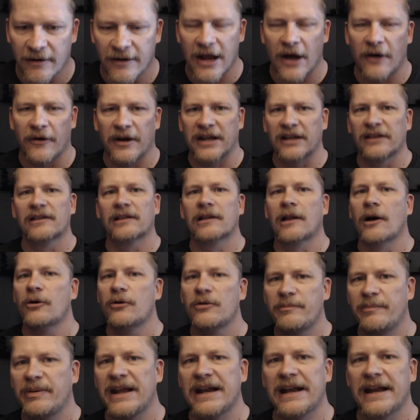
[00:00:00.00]
Now it can
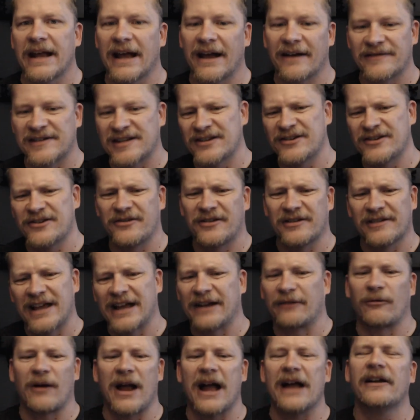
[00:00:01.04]
load PDFs and you can like
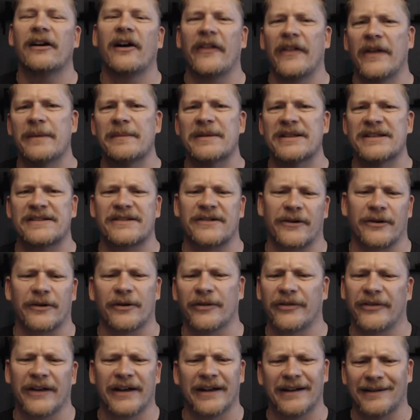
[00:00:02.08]
write on them and circle
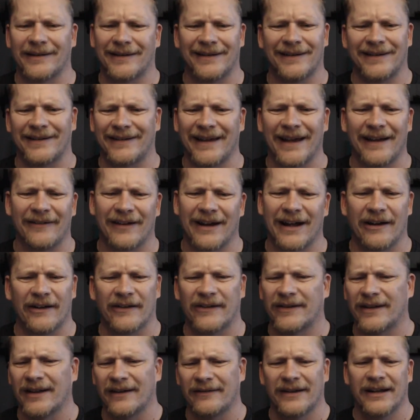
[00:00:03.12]
things and save it out
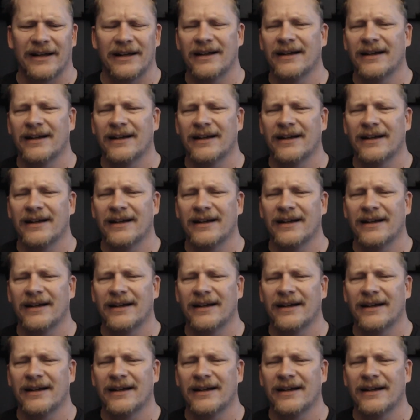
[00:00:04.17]
stuff.